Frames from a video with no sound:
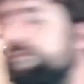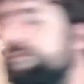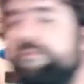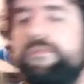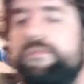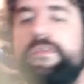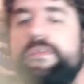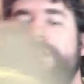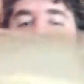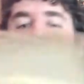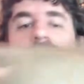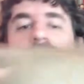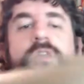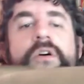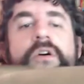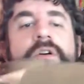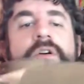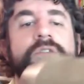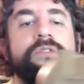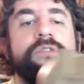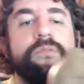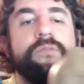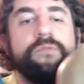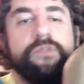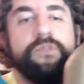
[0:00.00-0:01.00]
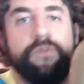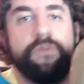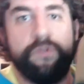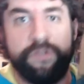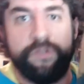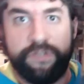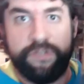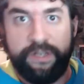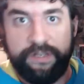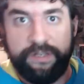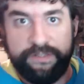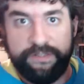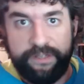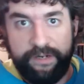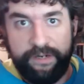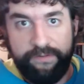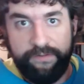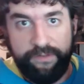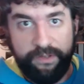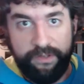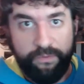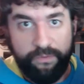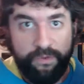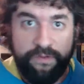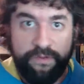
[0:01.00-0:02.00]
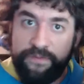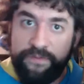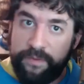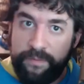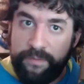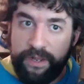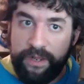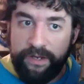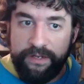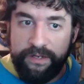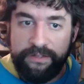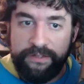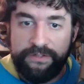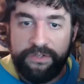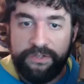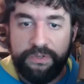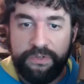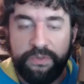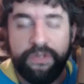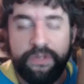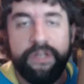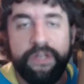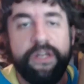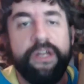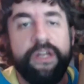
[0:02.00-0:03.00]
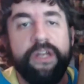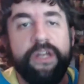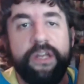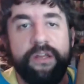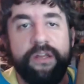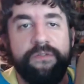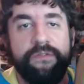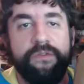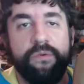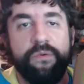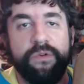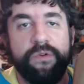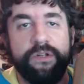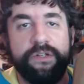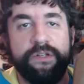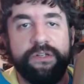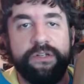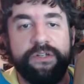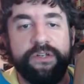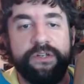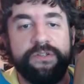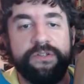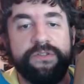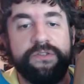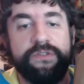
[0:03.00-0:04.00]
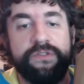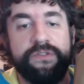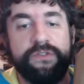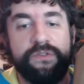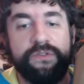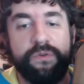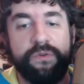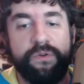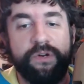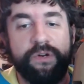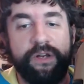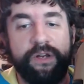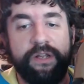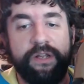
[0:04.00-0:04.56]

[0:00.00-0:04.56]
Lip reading: the awesome storage case that everything will fit back into if you wanted to just store it.